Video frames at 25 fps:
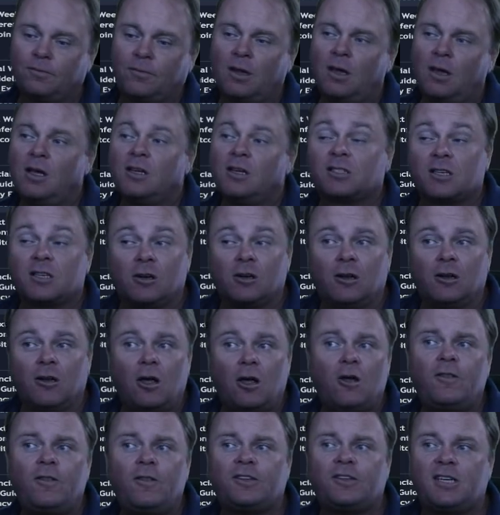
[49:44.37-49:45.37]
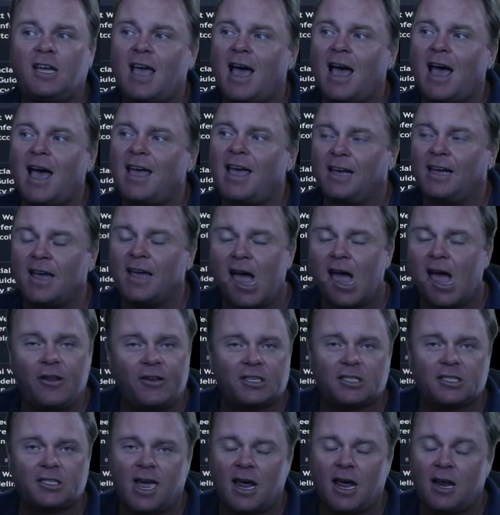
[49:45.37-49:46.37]
So learn the TA,
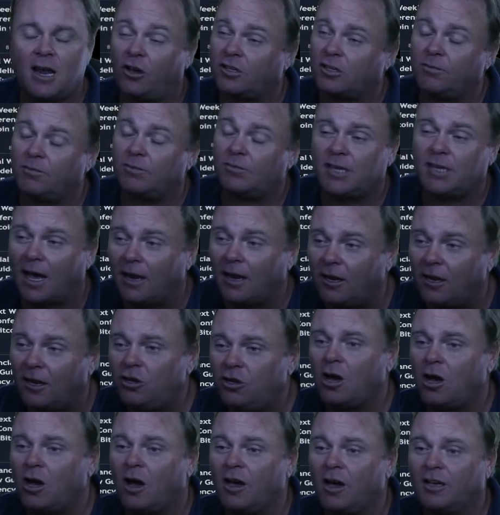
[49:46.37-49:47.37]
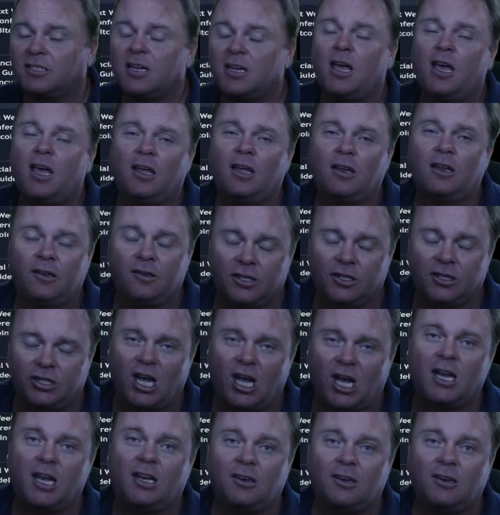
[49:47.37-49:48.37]
understand it, because I'm telling you guys, the
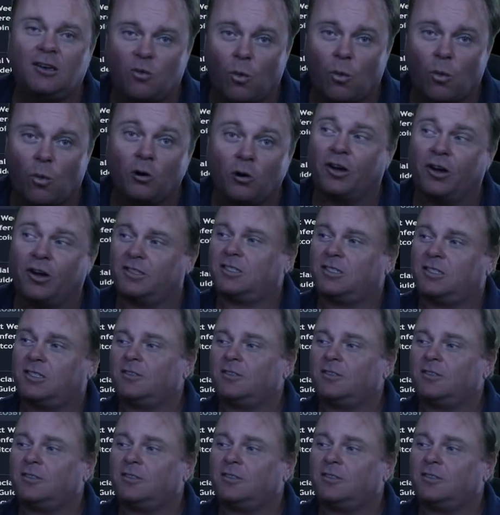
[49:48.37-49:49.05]
shit works.